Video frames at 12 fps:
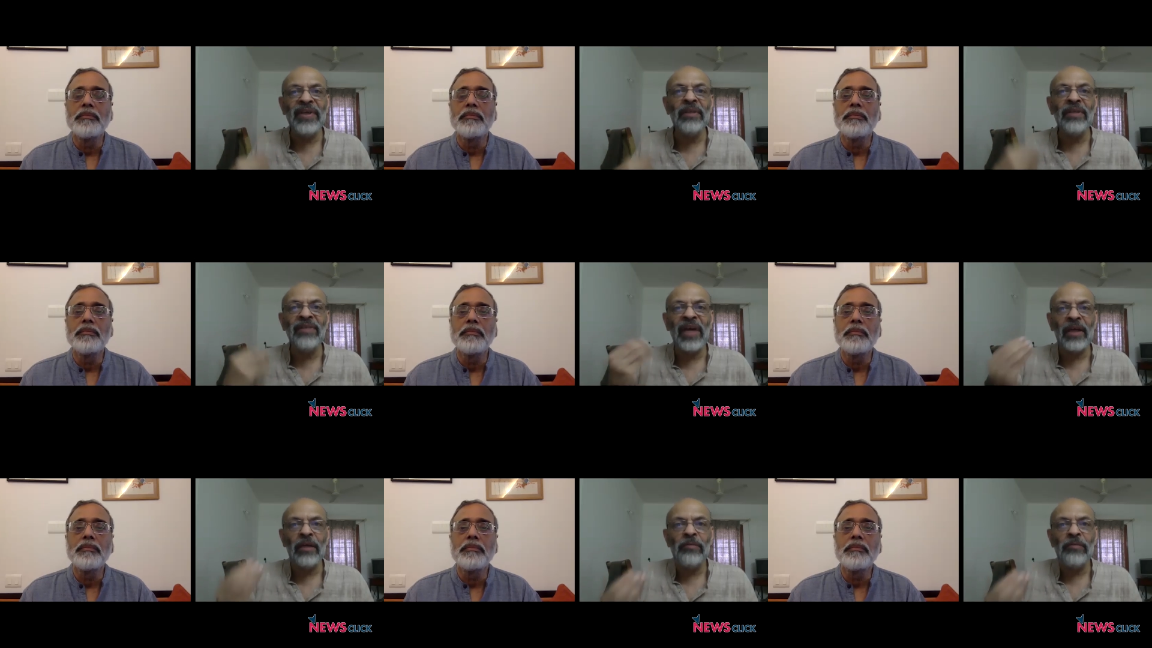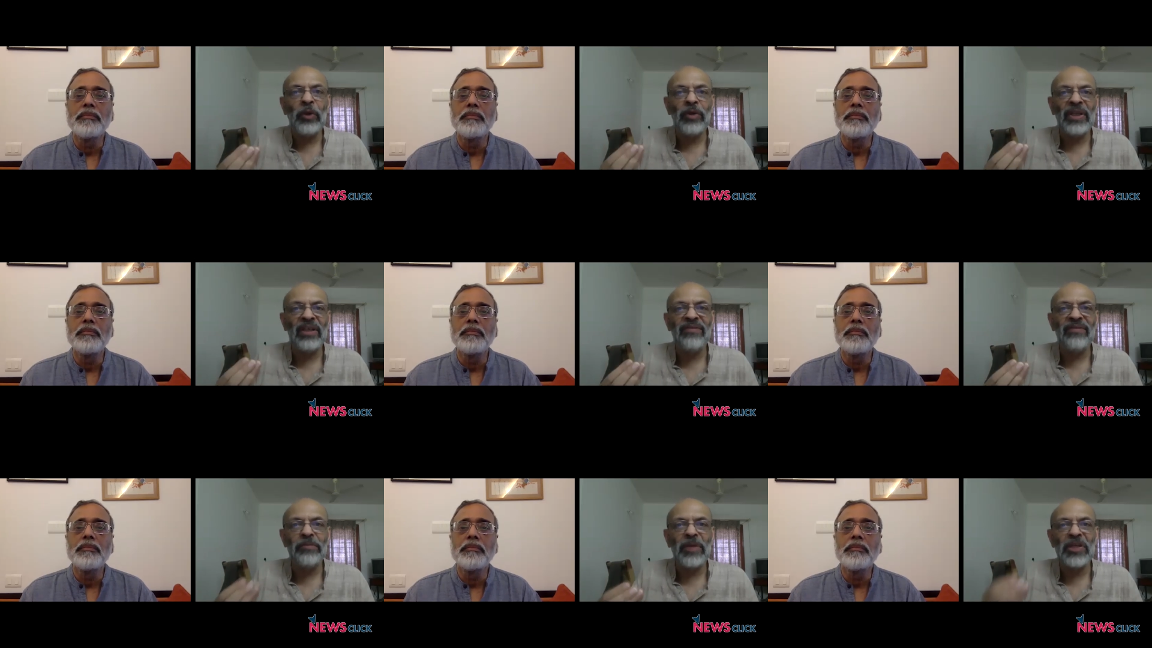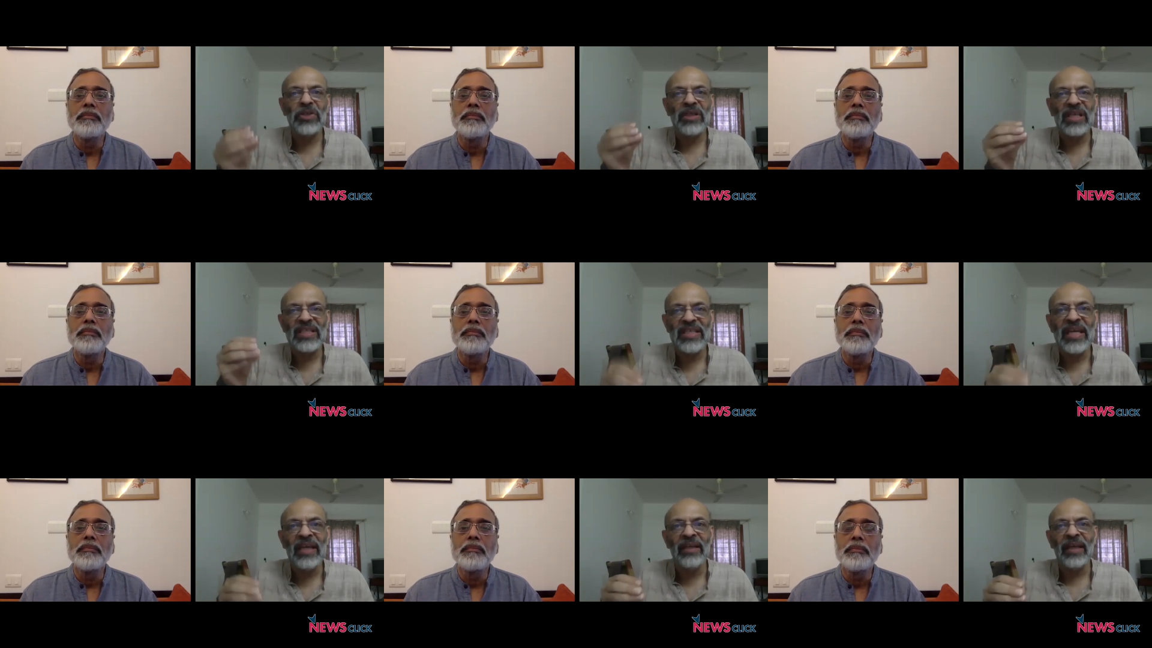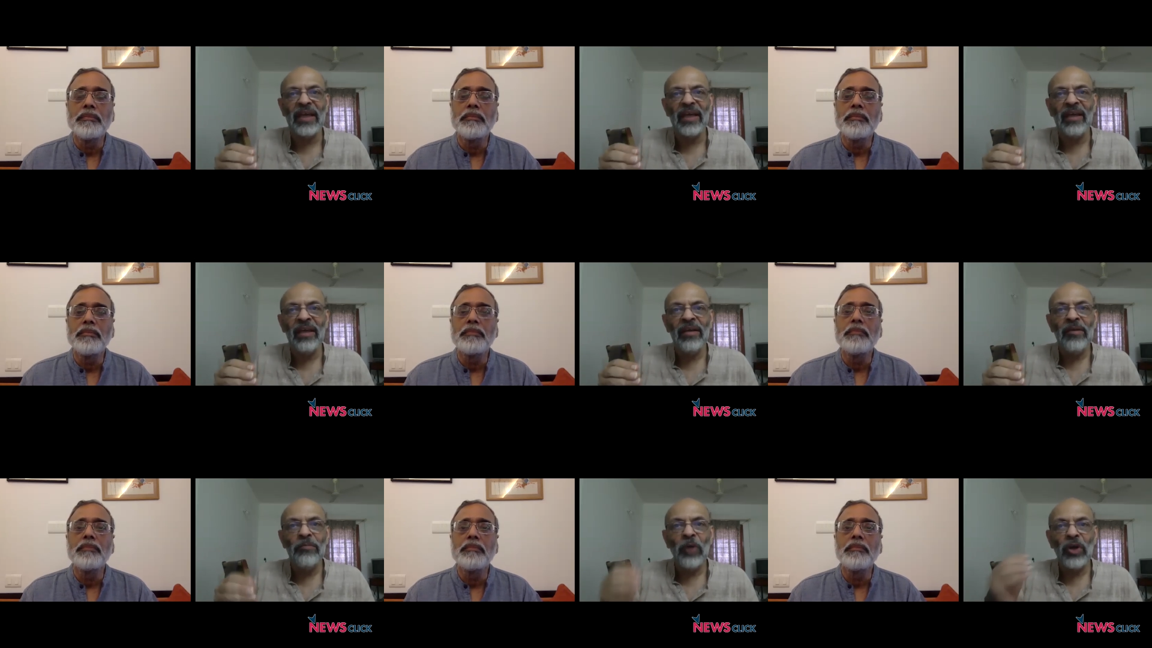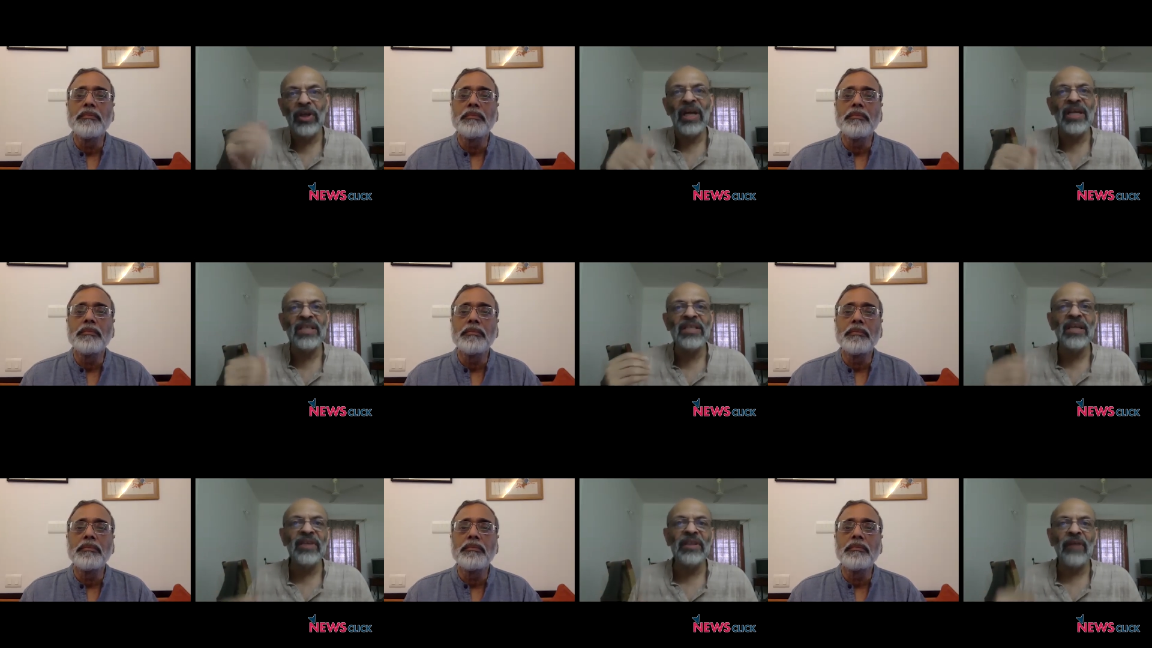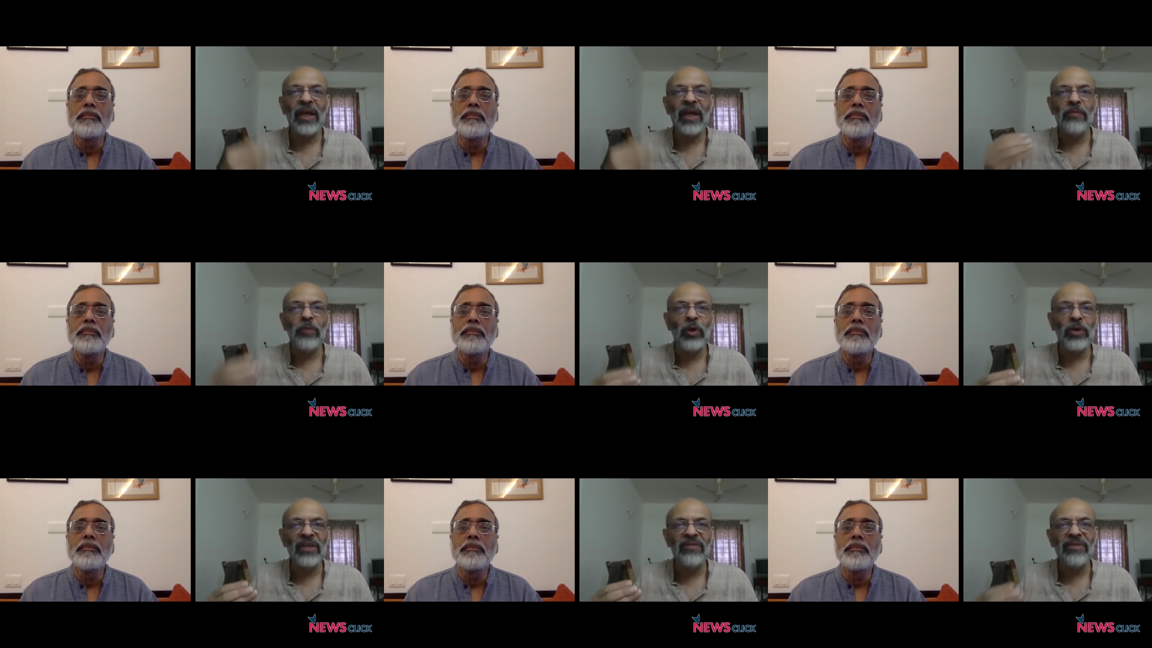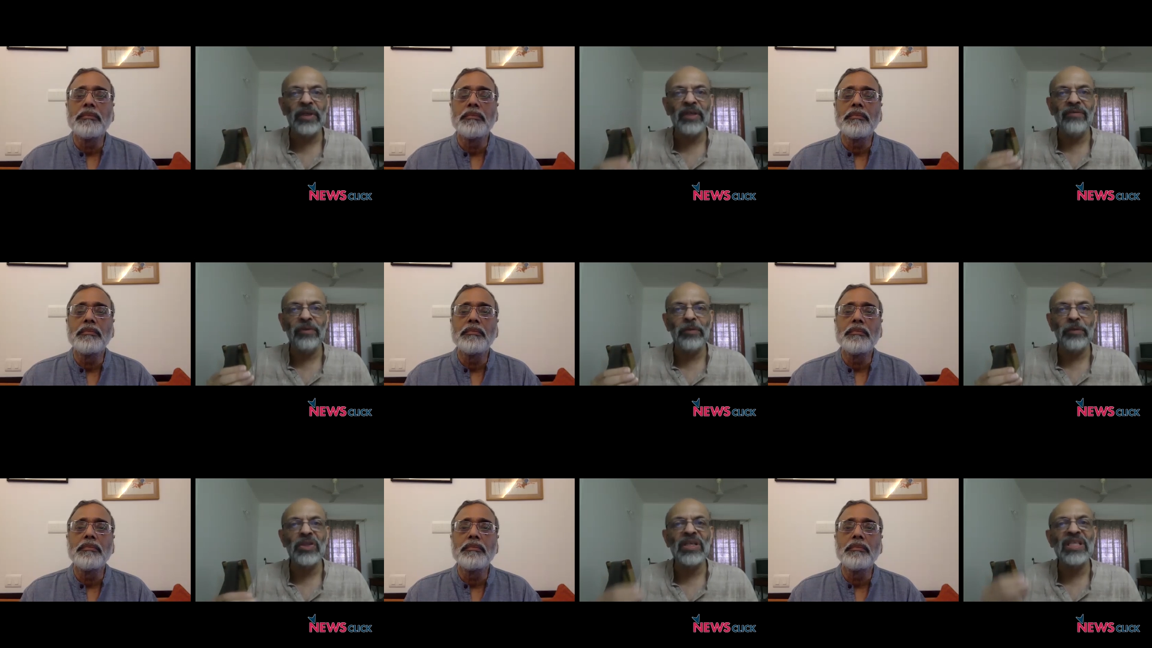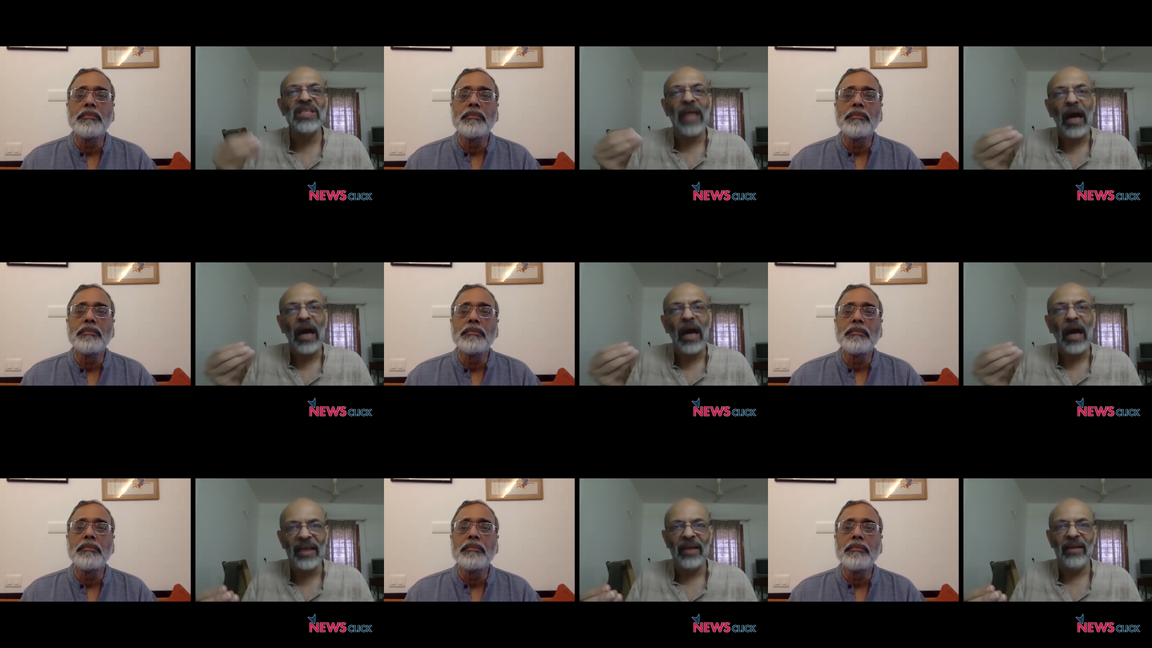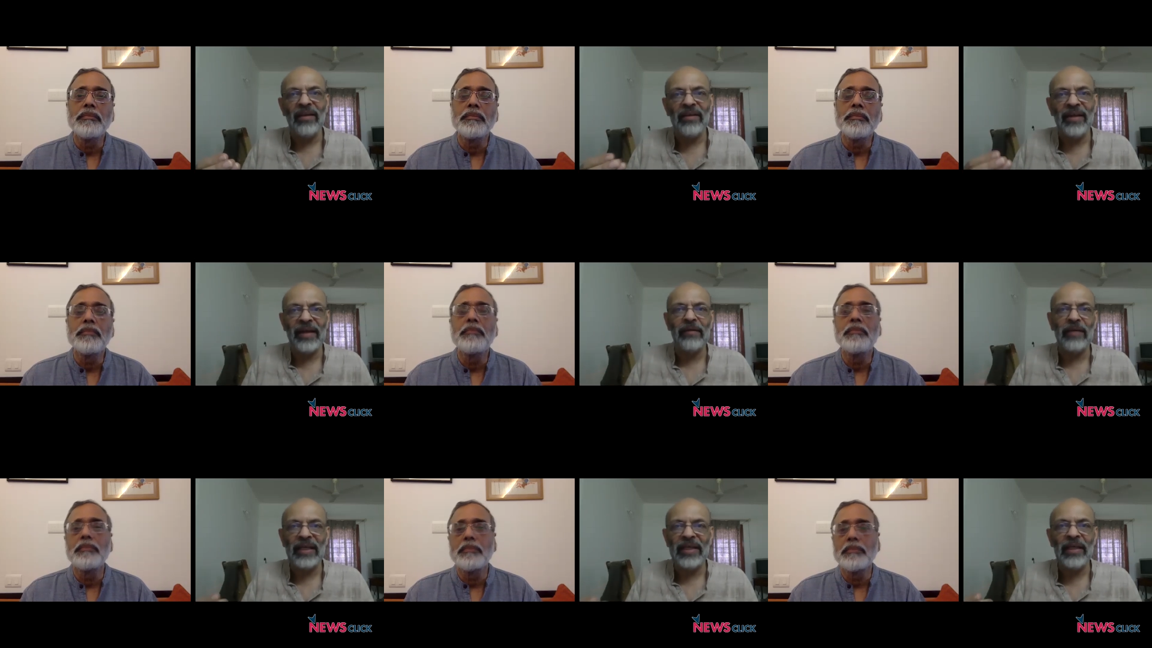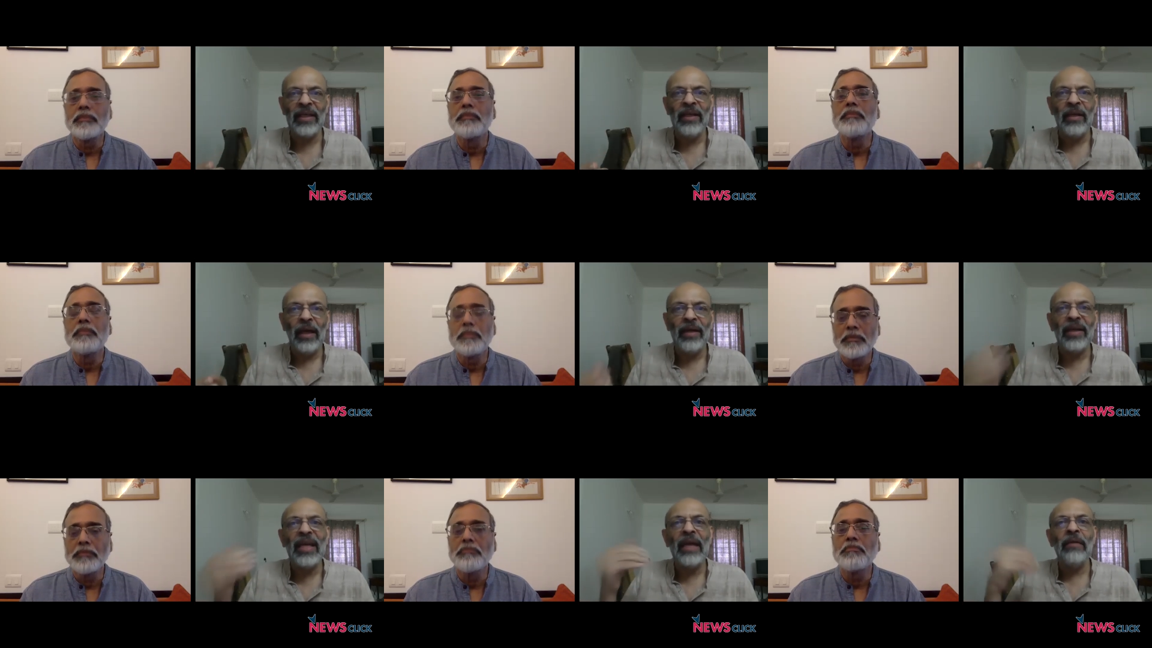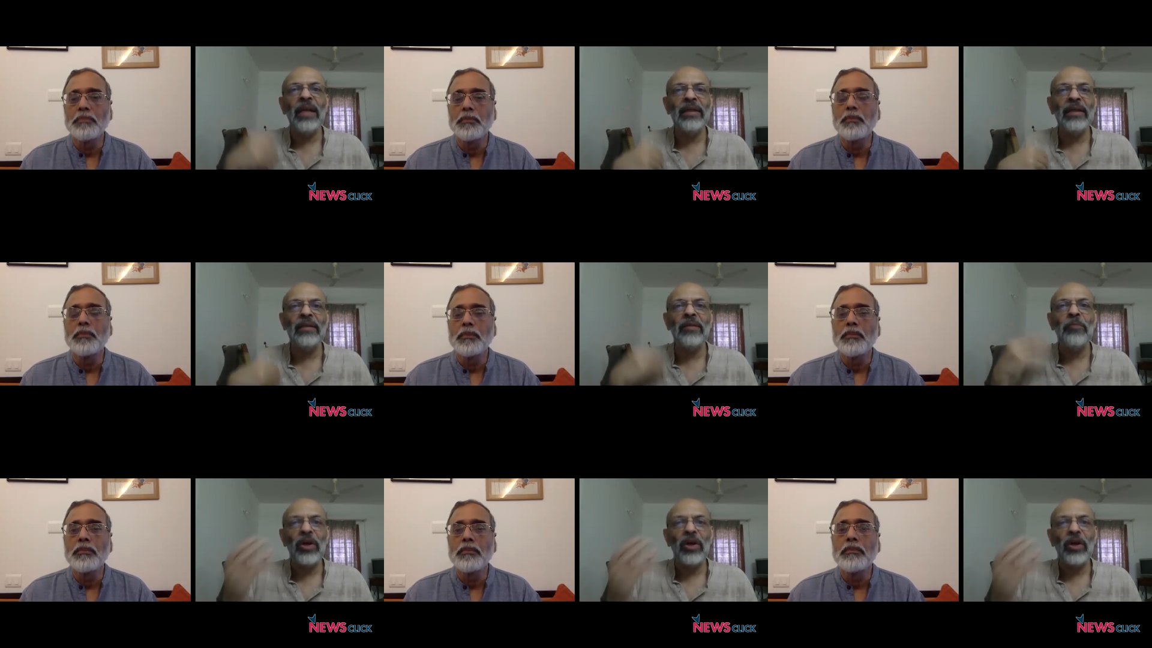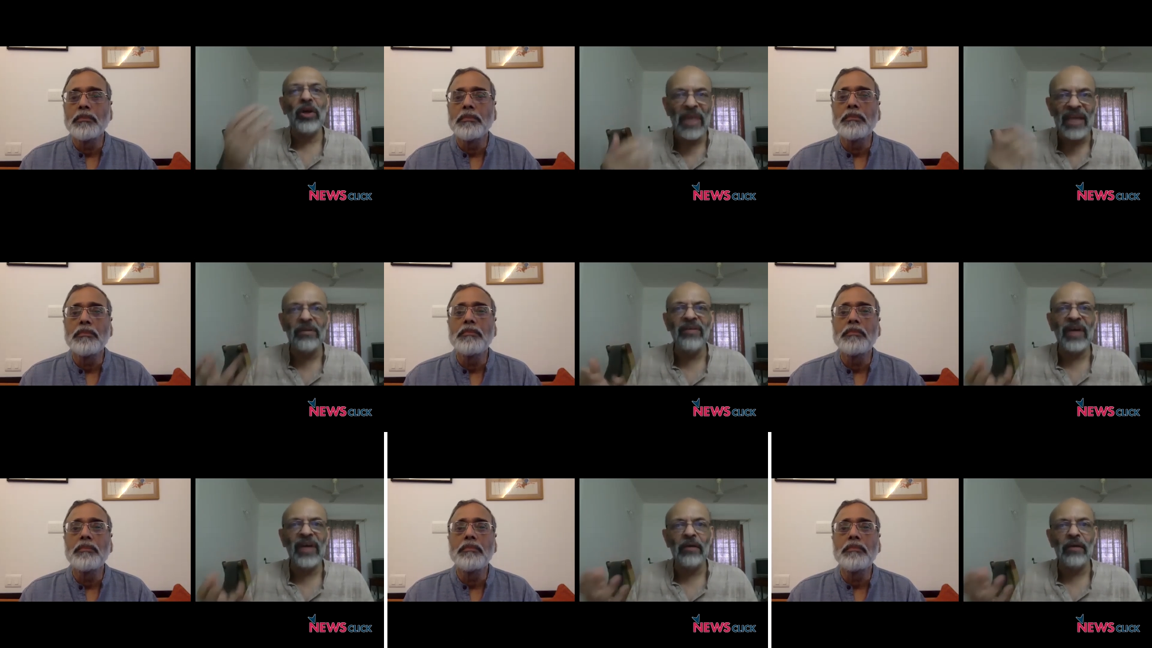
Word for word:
Speaker 1: the viral protein information as DNA, Moderna is giving the viral protein inf information as RNA directly. And again, letting the body make the viral